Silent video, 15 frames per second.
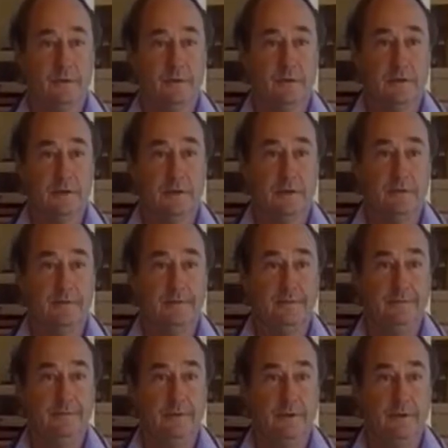stay,
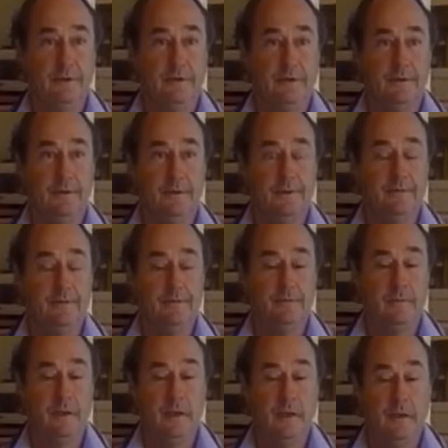and
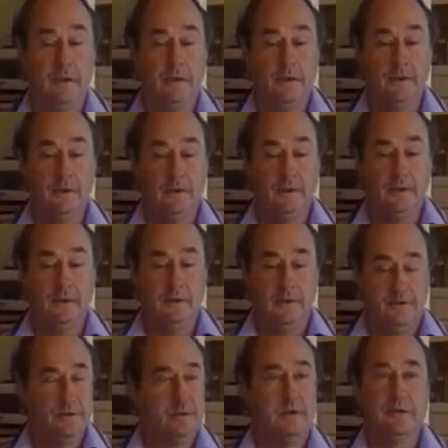it
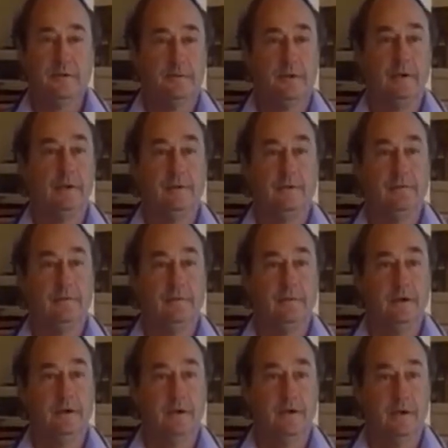stressed me, and
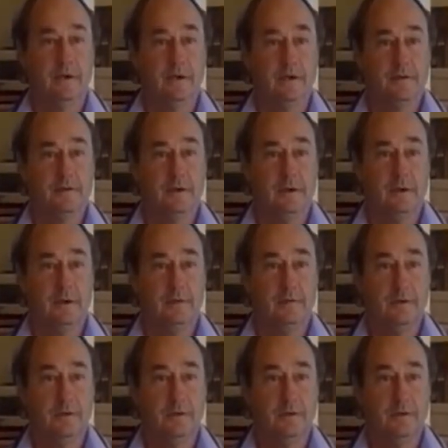I reckon that's why I